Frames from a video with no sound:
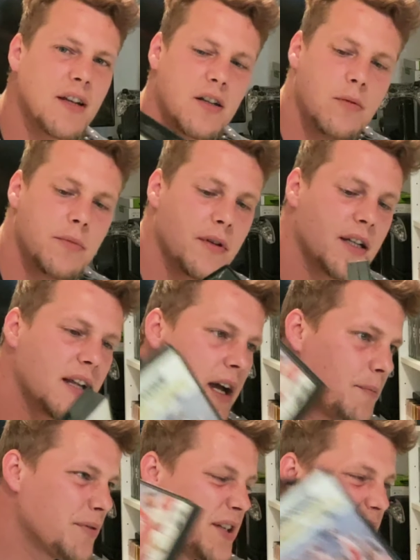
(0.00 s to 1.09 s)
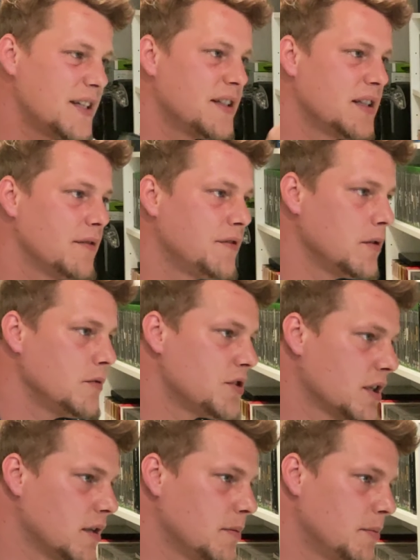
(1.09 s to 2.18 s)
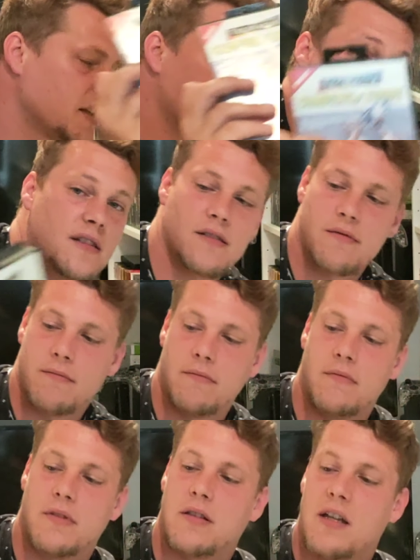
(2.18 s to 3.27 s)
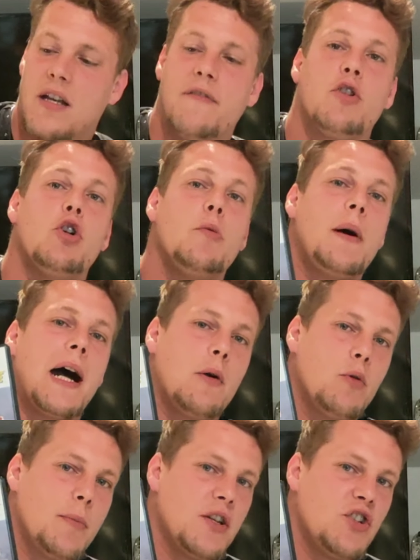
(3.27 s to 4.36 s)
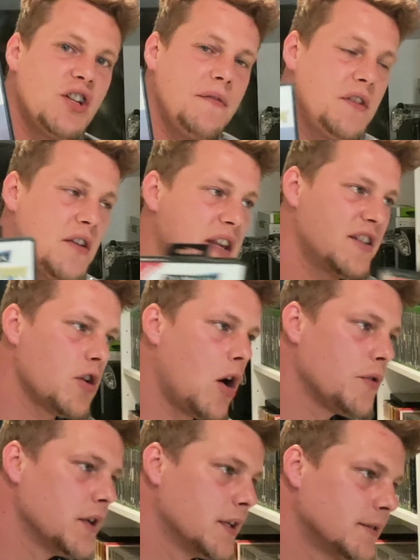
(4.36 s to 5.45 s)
I can upgrade that pretty easy in the future, but the difficult part will be shifting this on.